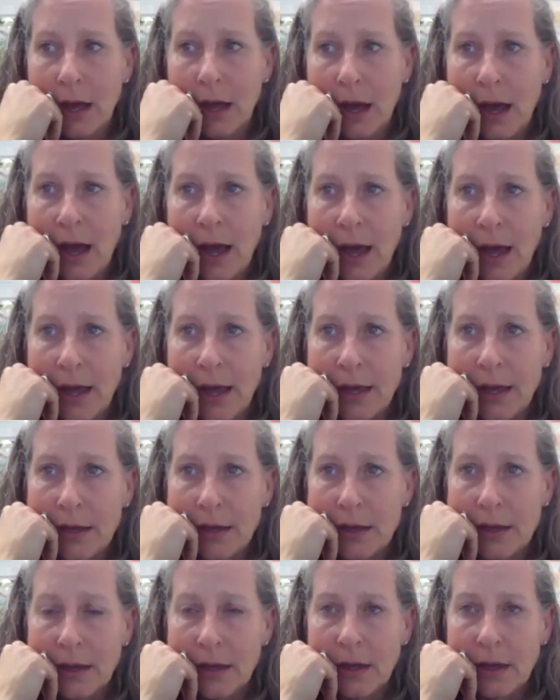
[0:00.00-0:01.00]
I
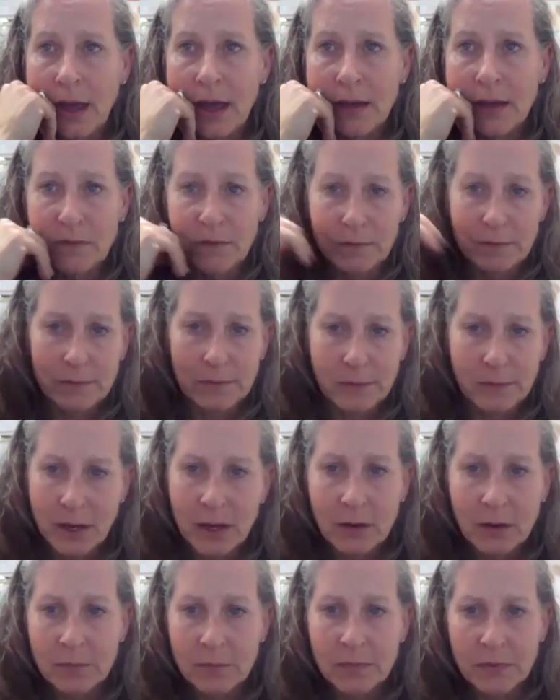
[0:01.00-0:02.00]
had,
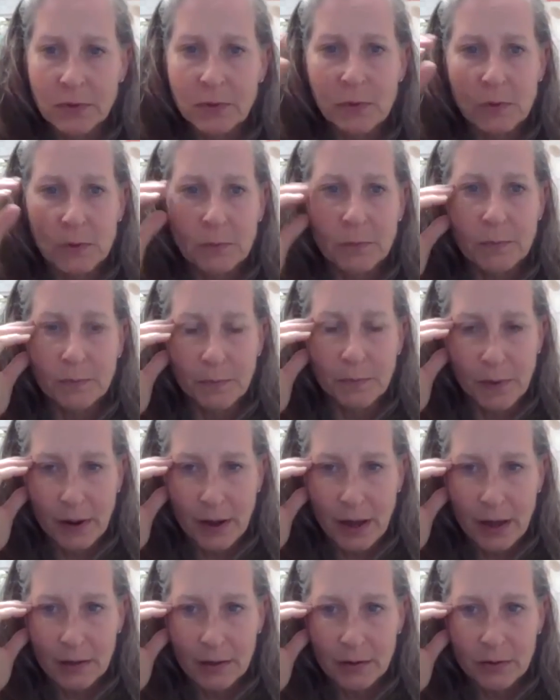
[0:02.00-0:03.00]
through
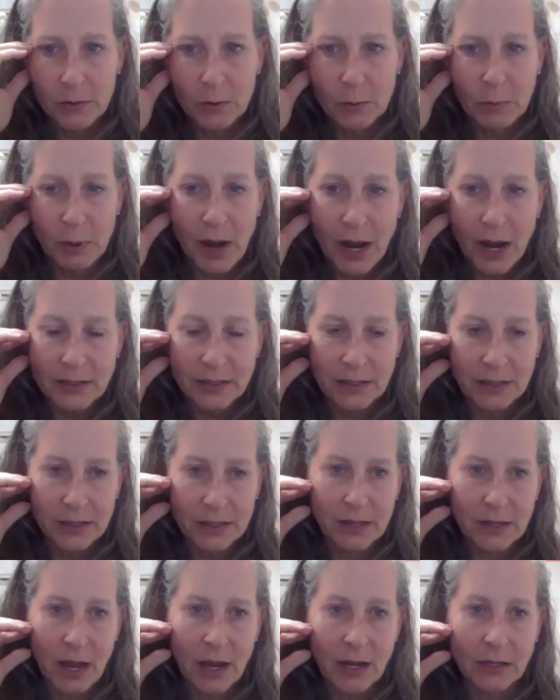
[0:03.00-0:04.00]

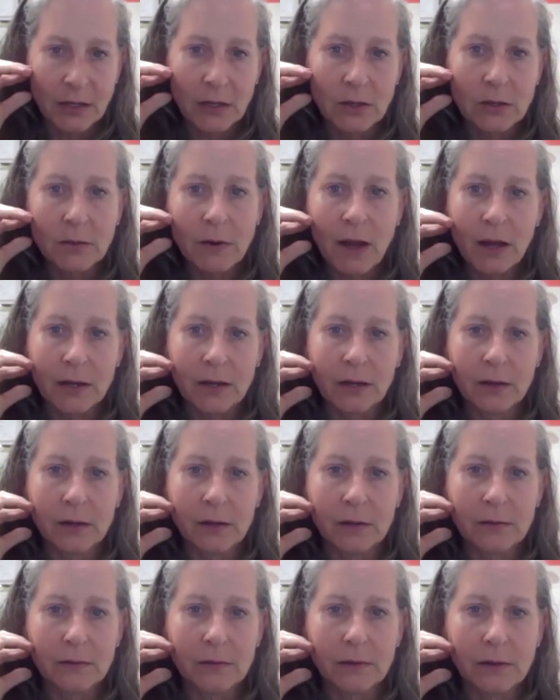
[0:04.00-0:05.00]
practice, I knew how
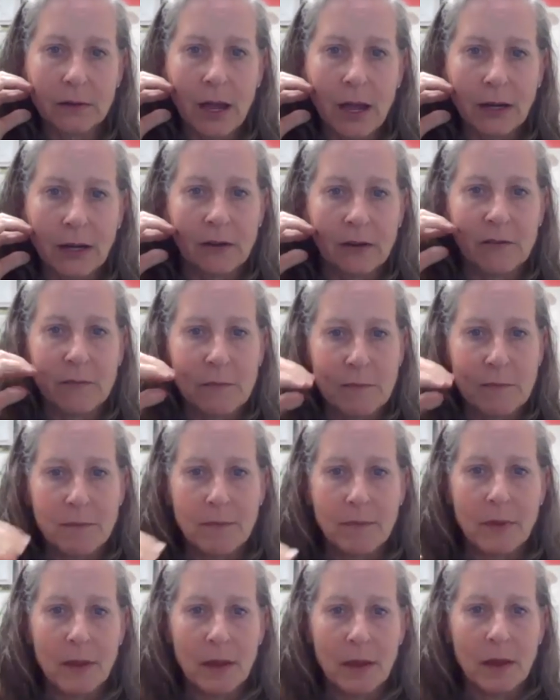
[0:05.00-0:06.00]
to kind of
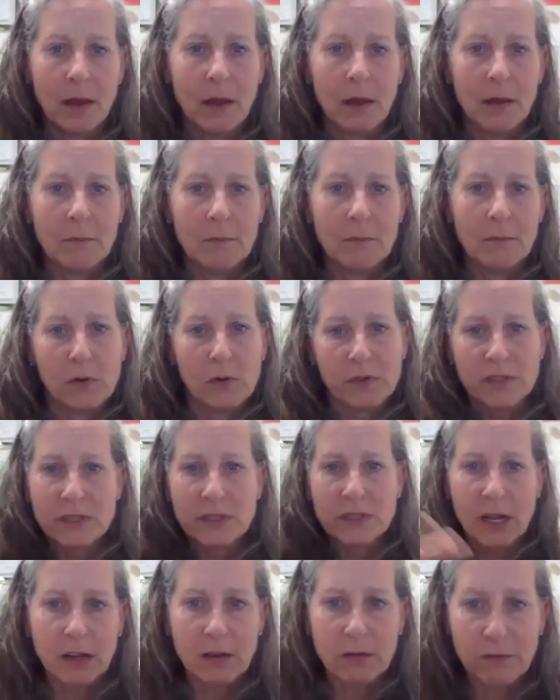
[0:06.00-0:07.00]
move a
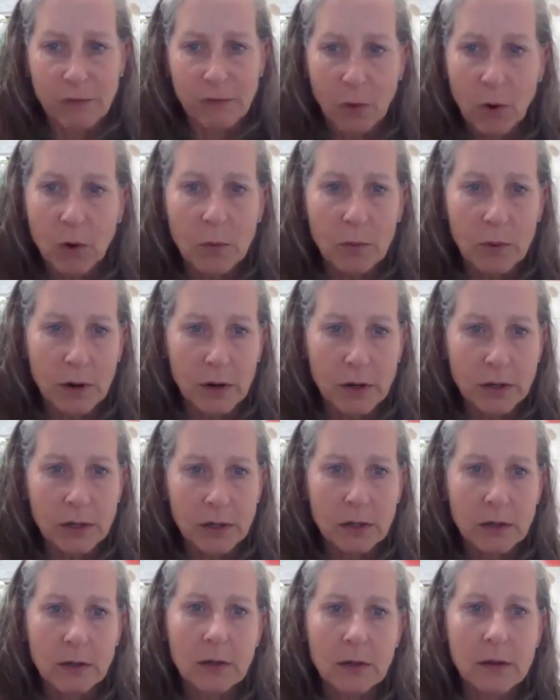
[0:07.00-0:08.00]
study forward.
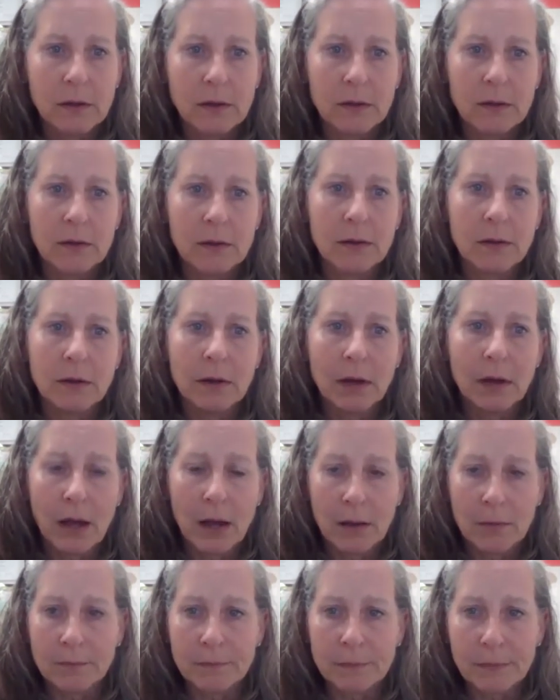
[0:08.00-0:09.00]

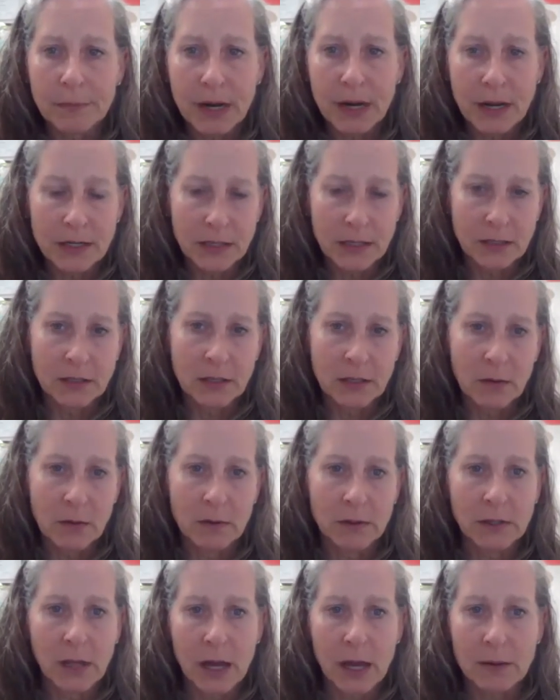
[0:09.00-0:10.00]
But I didn't know a
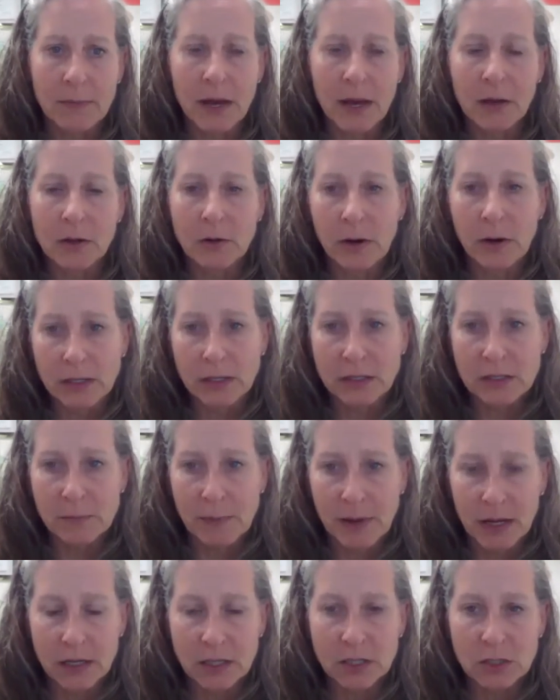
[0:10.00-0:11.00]
lot about grants
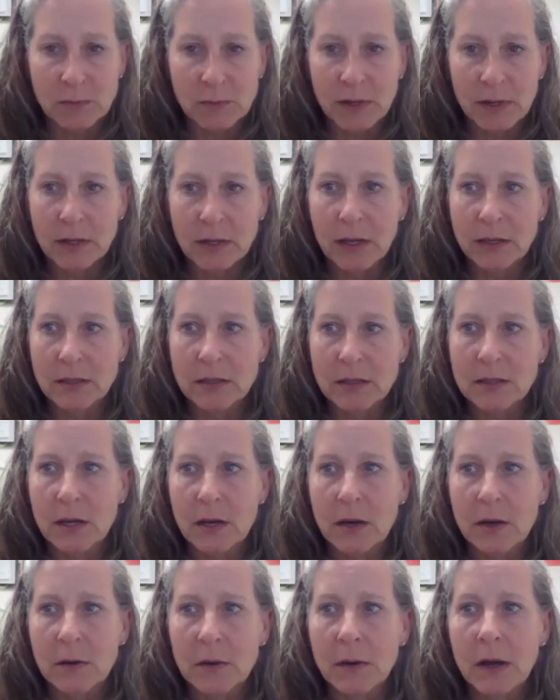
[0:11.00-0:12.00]
management. And
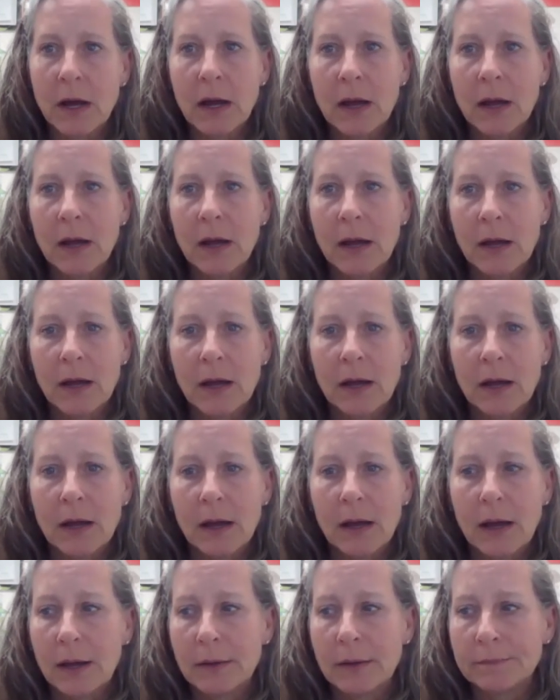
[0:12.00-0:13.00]
so
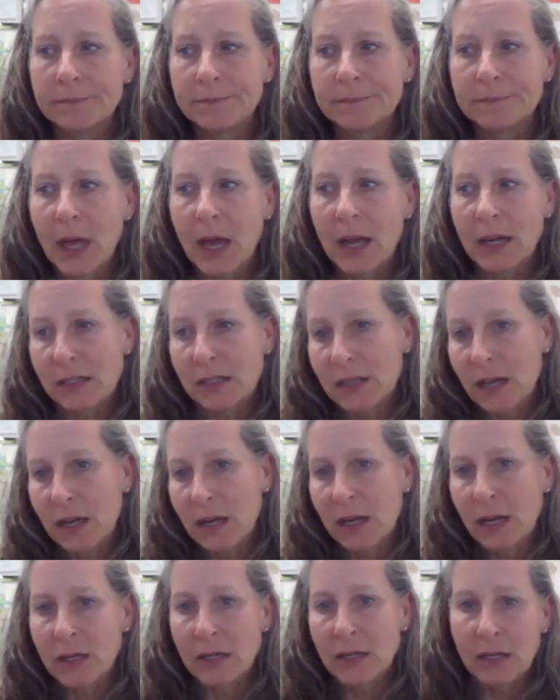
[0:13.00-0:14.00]
I
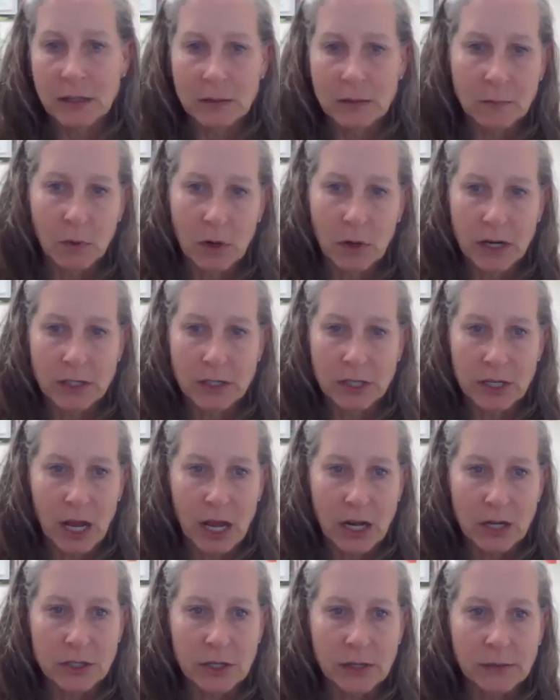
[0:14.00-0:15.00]
decided I needed more
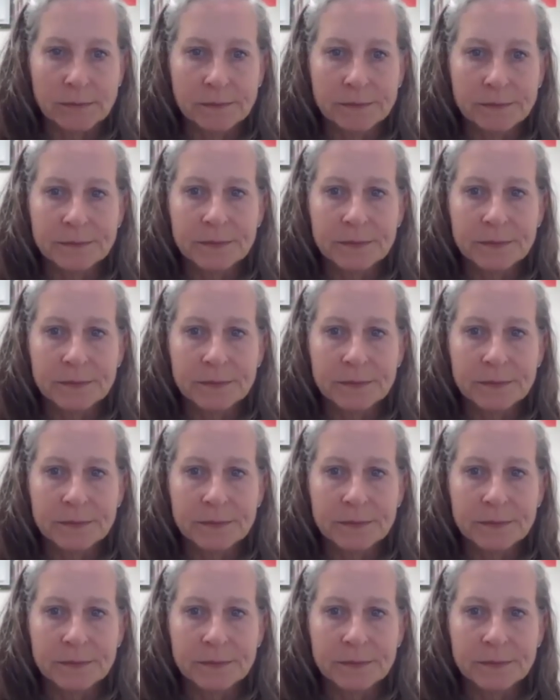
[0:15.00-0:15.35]
education.